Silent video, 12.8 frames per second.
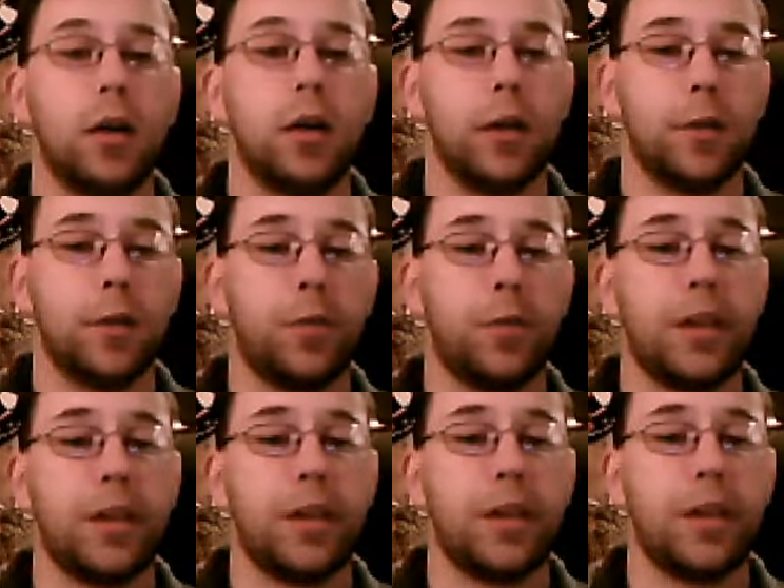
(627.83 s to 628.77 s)

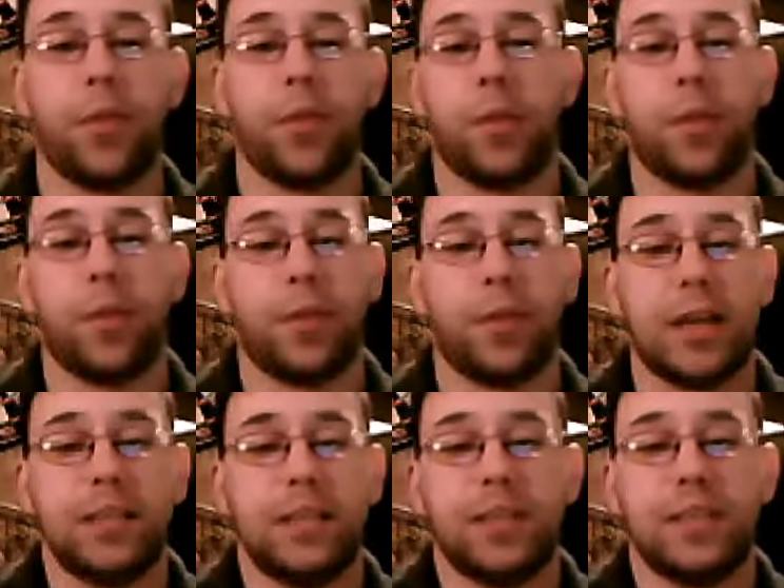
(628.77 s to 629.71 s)
Really, the
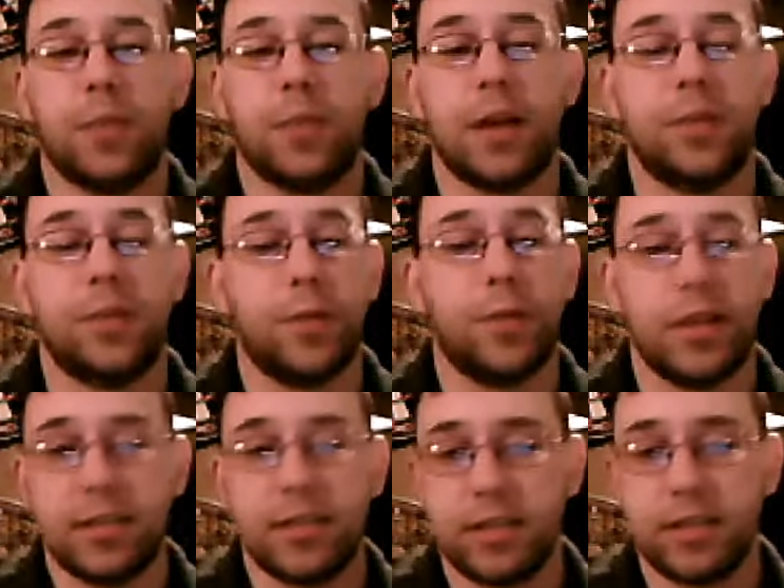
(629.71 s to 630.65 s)
easiest way to do
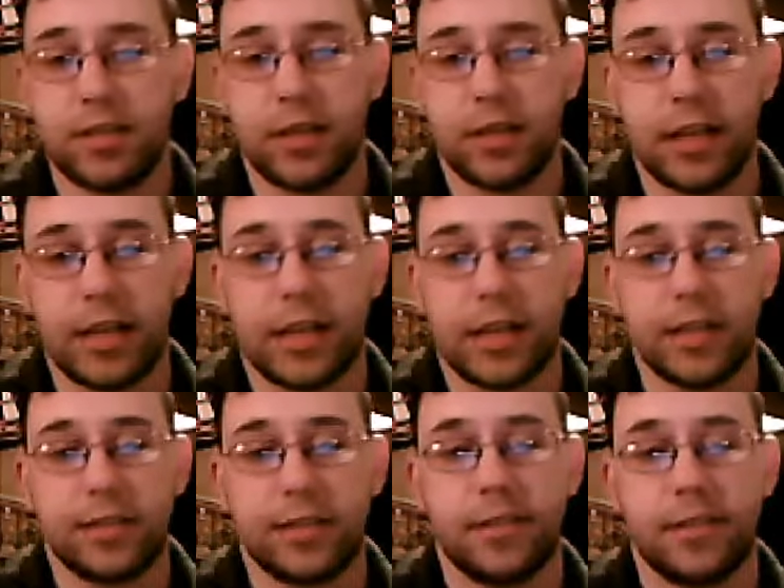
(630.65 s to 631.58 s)
this
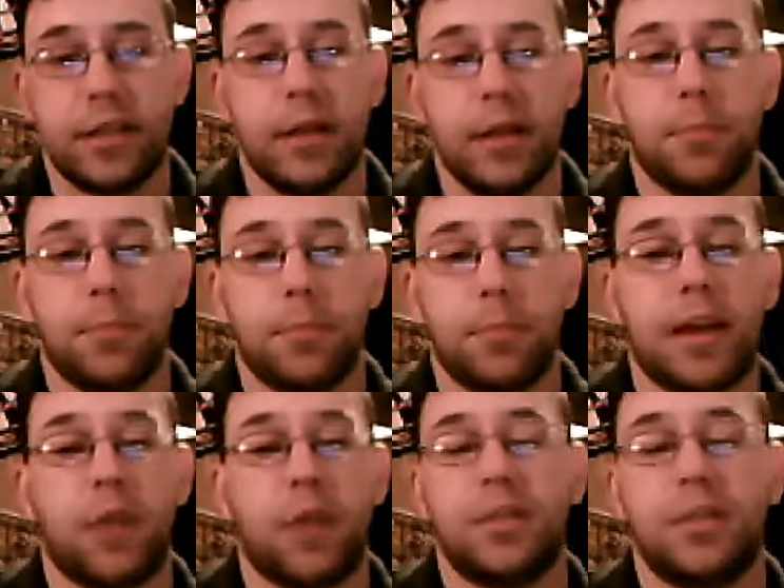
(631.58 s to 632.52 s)
is by
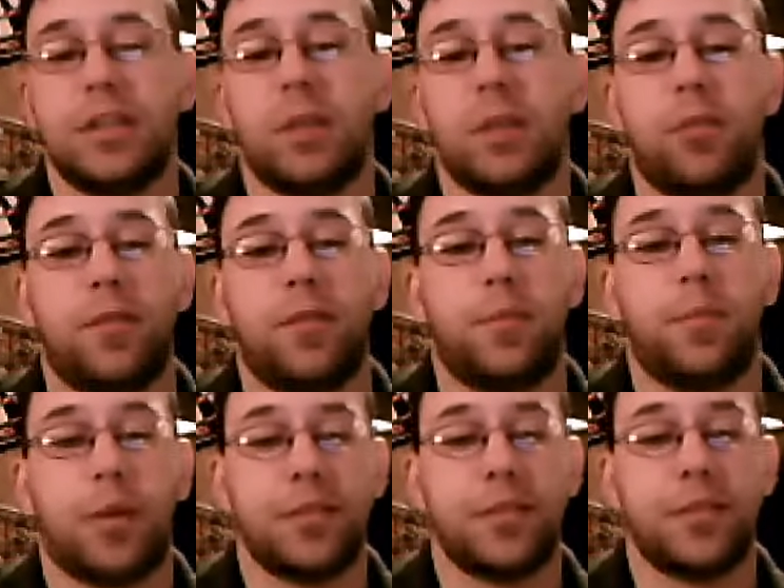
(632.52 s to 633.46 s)
counting the number of
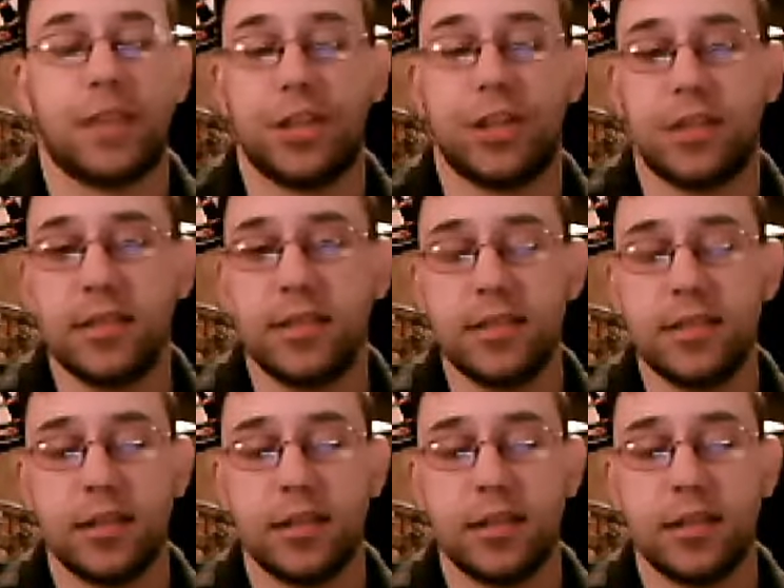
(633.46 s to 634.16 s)
pulsations,